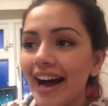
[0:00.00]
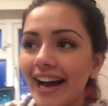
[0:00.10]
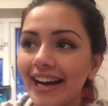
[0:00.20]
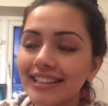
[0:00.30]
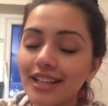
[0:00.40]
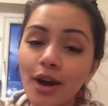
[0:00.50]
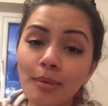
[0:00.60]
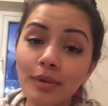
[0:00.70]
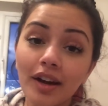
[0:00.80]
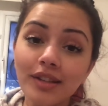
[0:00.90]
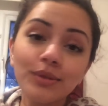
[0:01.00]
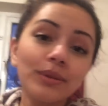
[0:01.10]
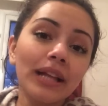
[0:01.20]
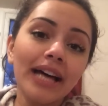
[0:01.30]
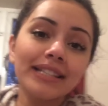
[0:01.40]
And I hope you guys
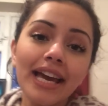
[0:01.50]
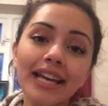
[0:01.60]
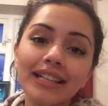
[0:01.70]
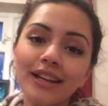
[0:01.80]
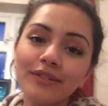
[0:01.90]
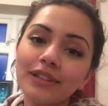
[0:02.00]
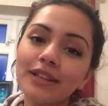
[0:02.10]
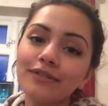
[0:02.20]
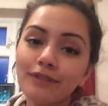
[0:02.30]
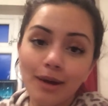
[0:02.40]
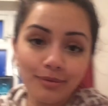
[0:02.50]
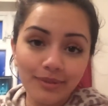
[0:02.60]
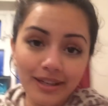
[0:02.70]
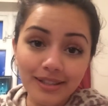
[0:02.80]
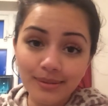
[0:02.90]
all had a lovely
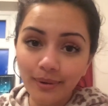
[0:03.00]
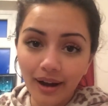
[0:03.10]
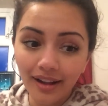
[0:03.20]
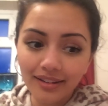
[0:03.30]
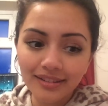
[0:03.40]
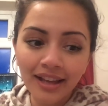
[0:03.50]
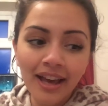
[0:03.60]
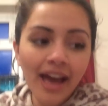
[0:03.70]
February as well.